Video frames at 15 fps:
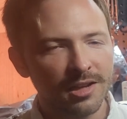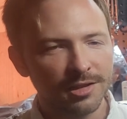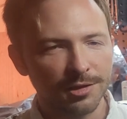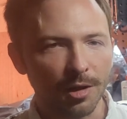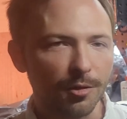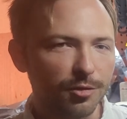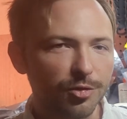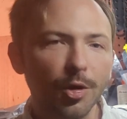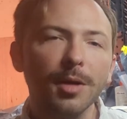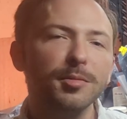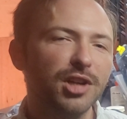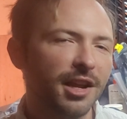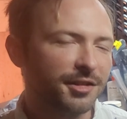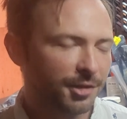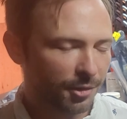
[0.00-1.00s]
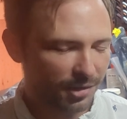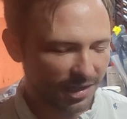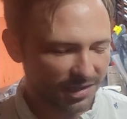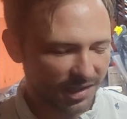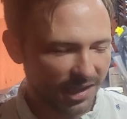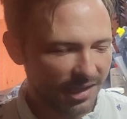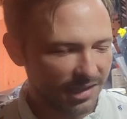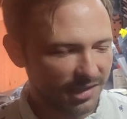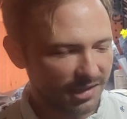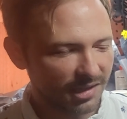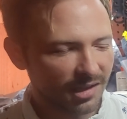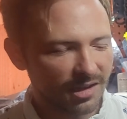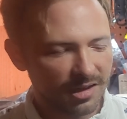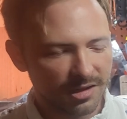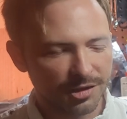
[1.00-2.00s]
So Dream Chaser does this,
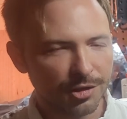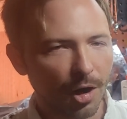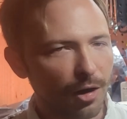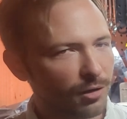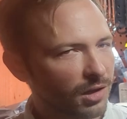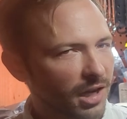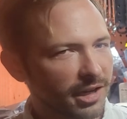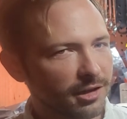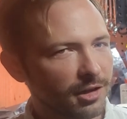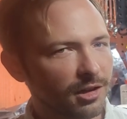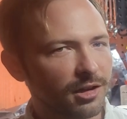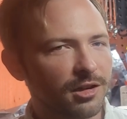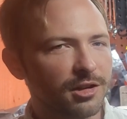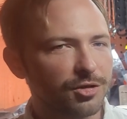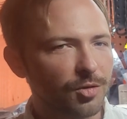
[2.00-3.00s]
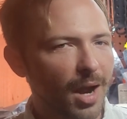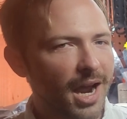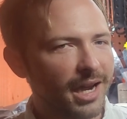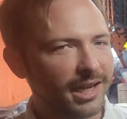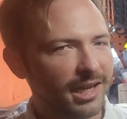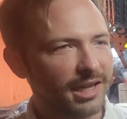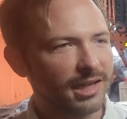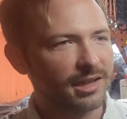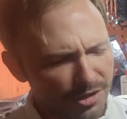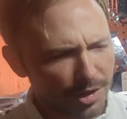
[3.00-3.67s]
Starliner, Dragon.